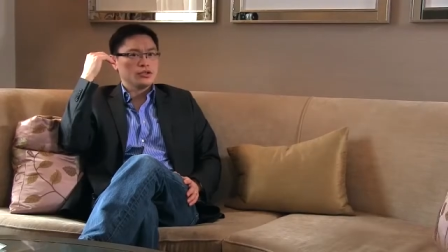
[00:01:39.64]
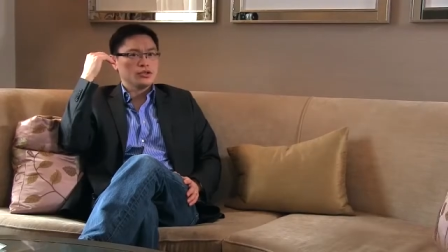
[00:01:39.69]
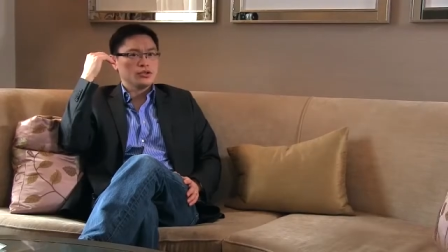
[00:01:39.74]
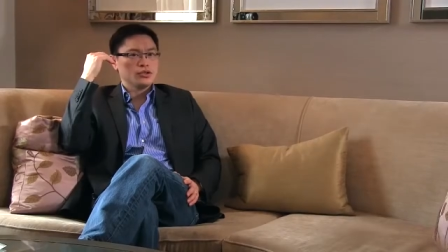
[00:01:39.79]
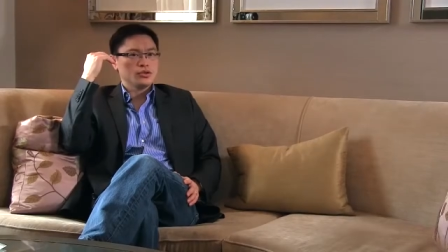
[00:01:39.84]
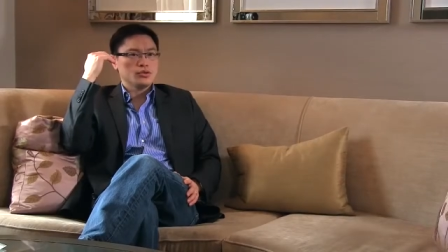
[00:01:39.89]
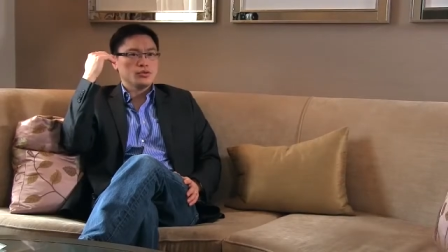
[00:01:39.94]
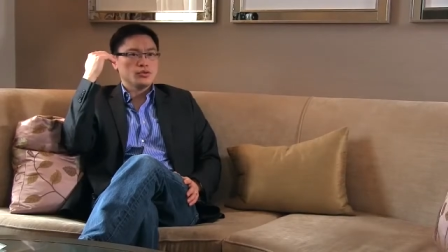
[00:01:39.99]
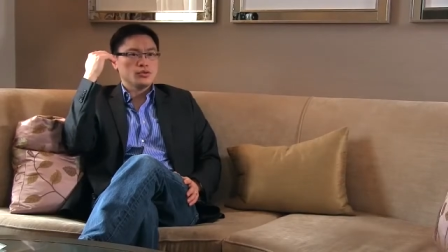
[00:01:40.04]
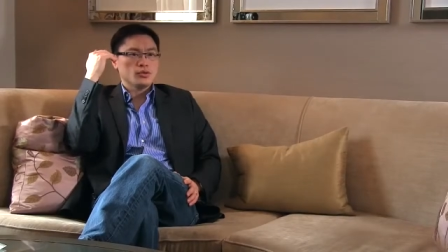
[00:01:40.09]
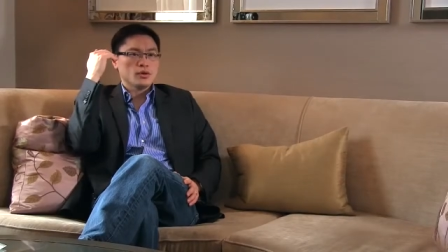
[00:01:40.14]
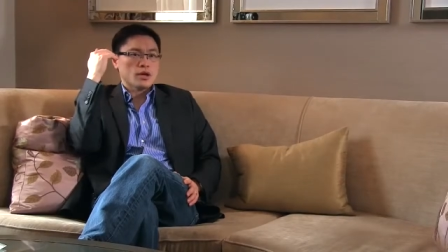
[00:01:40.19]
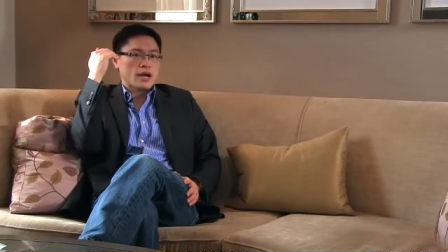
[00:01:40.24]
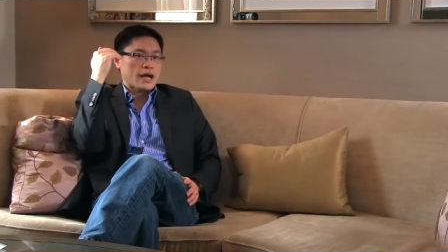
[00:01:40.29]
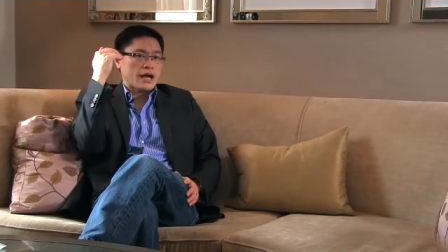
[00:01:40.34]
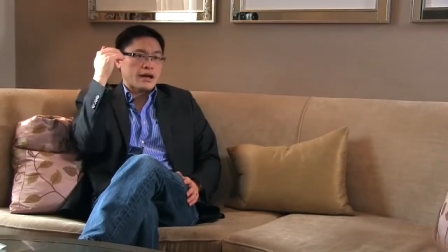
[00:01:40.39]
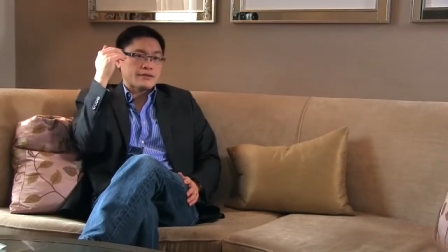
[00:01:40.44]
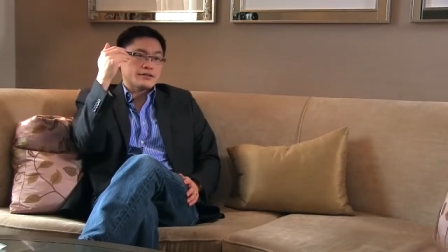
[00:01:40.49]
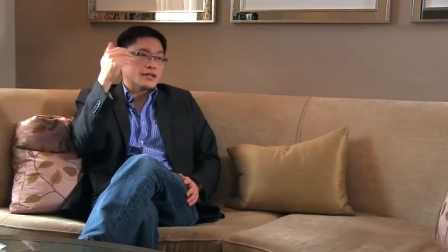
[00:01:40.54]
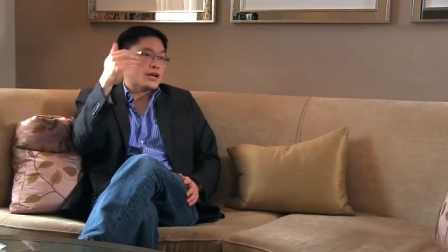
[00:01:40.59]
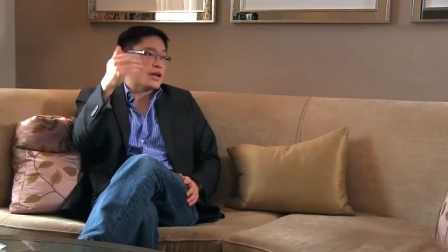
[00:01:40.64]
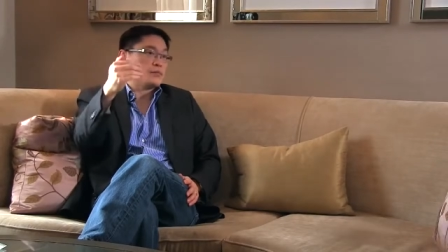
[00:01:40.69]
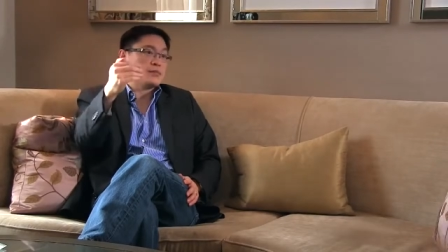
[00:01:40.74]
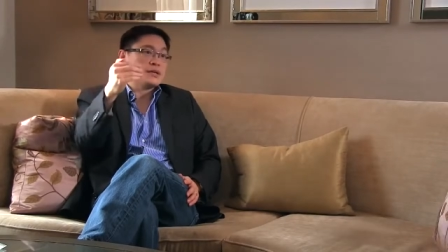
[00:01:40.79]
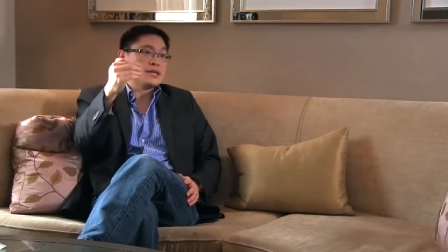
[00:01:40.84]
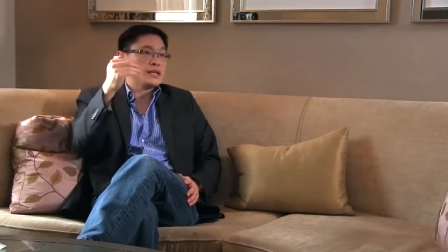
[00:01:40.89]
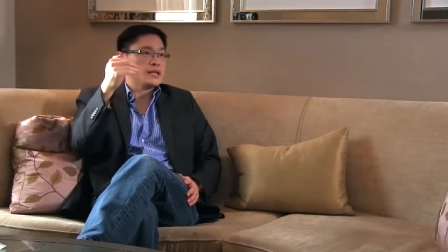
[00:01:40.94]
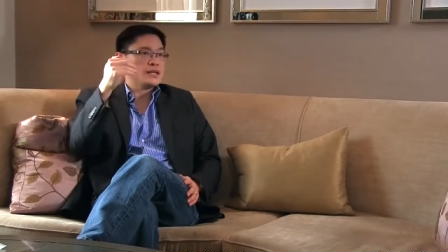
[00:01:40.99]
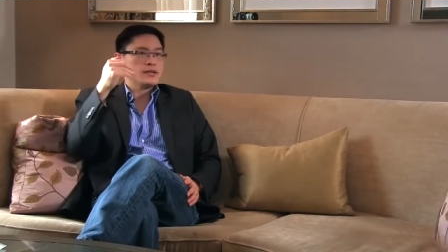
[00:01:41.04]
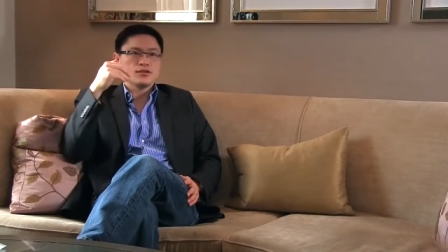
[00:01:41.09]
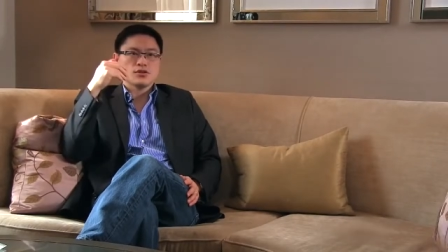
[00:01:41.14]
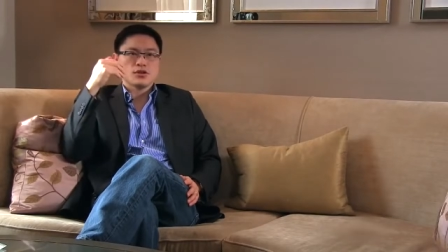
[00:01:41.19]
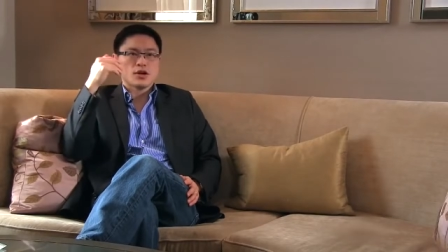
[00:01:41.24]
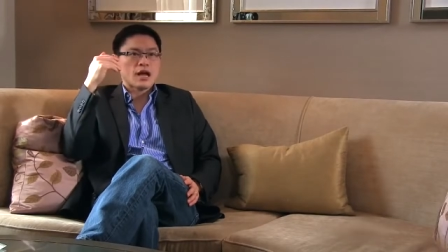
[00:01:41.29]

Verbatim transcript: you have diabetes,